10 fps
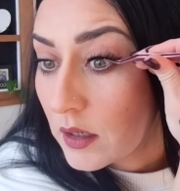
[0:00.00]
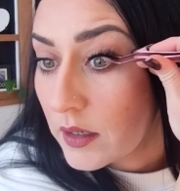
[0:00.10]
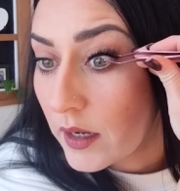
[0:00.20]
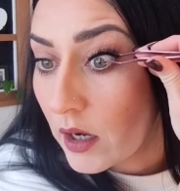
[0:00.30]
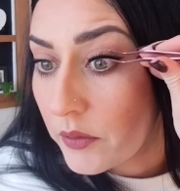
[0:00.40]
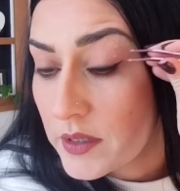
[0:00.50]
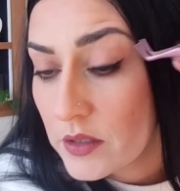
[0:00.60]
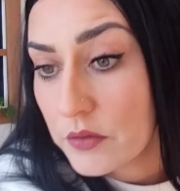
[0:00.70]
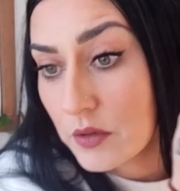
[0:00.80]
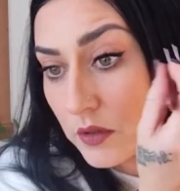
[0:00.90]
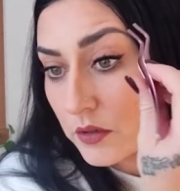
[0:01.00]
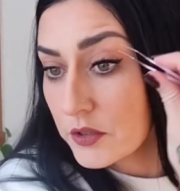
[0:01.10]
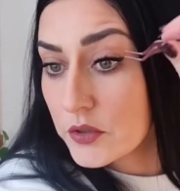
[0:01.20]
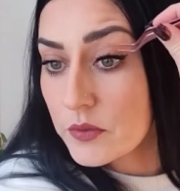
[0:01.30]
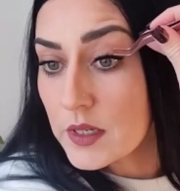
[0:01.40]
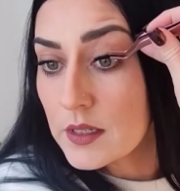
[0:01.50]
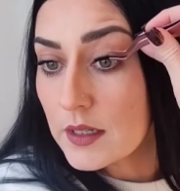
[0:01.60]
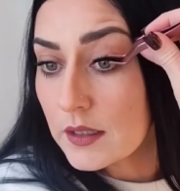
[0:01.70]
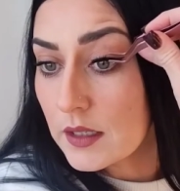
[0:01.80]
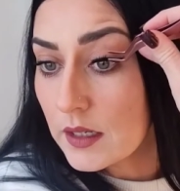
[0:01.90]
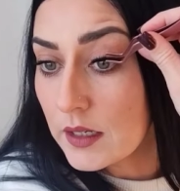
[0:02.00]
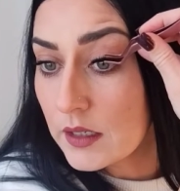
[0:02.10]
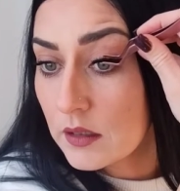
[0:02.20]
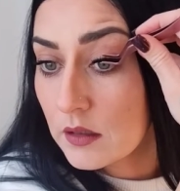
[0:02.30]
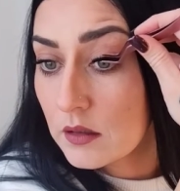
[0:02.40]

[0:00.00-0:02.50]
And I always do a little squeeze at the end